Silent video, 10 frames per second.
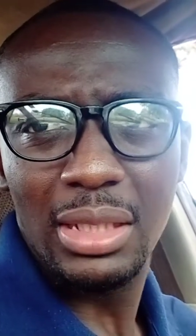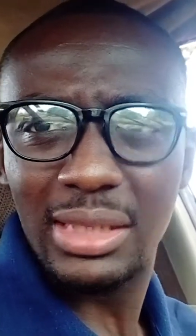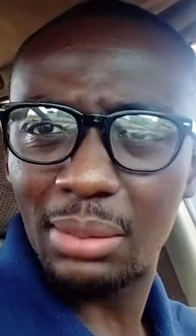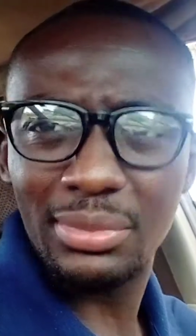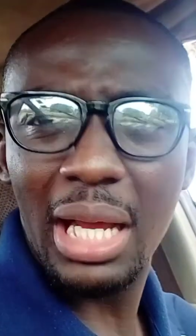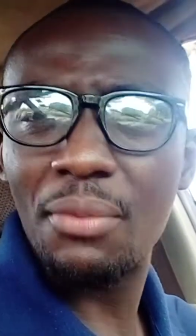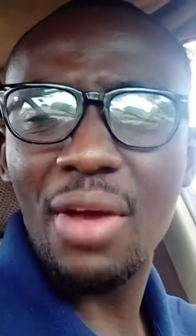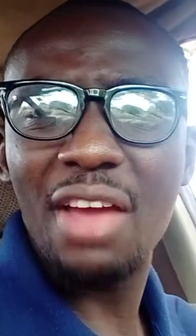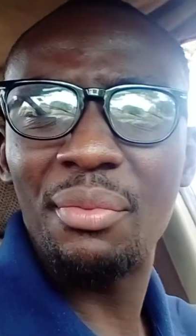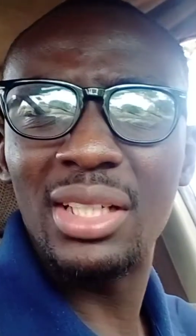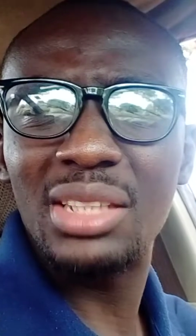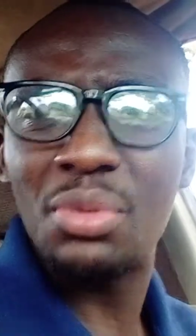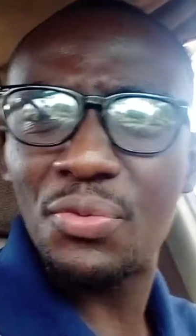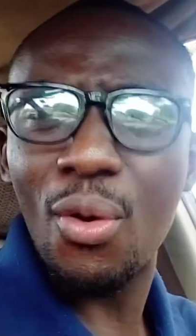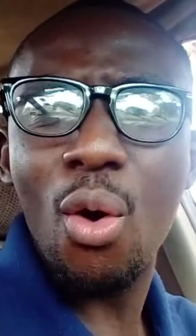Sometimes 5 minutes
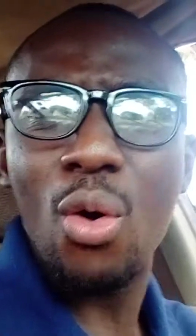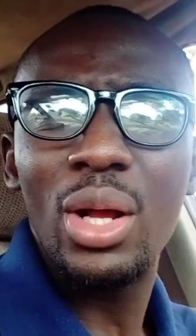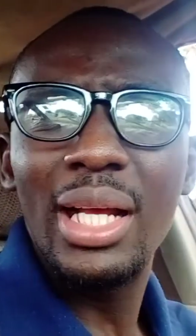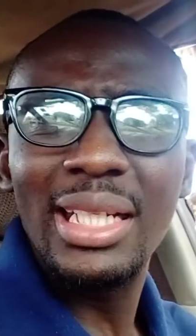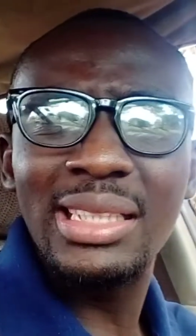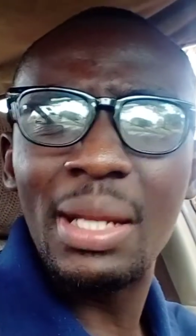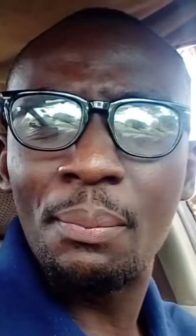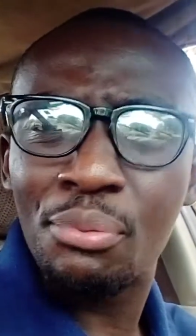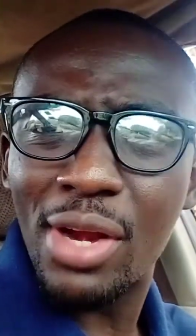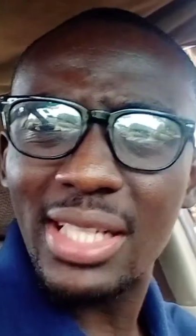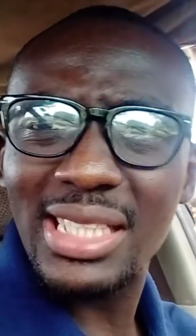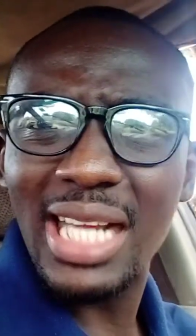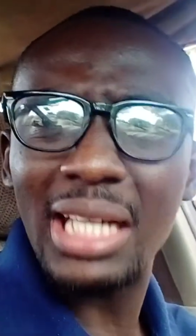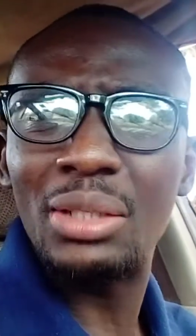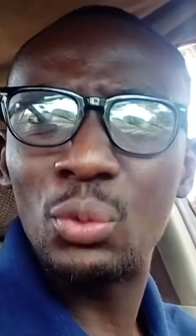before the brakes
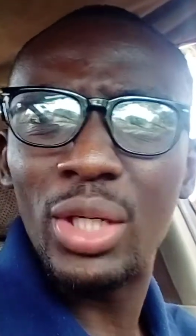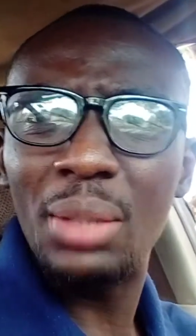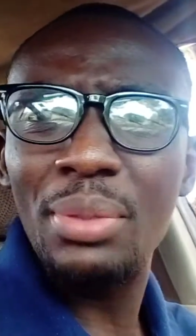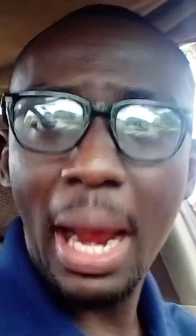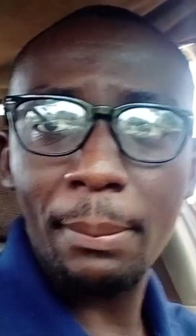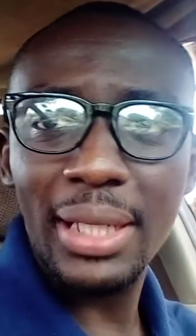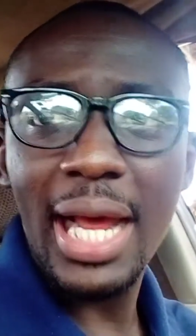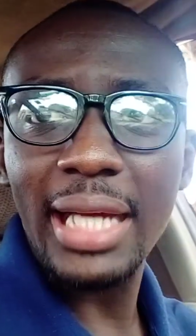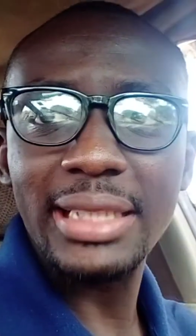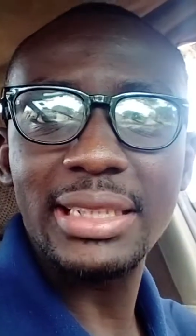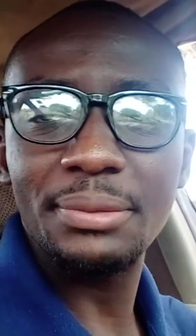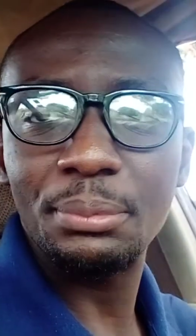can really be applied.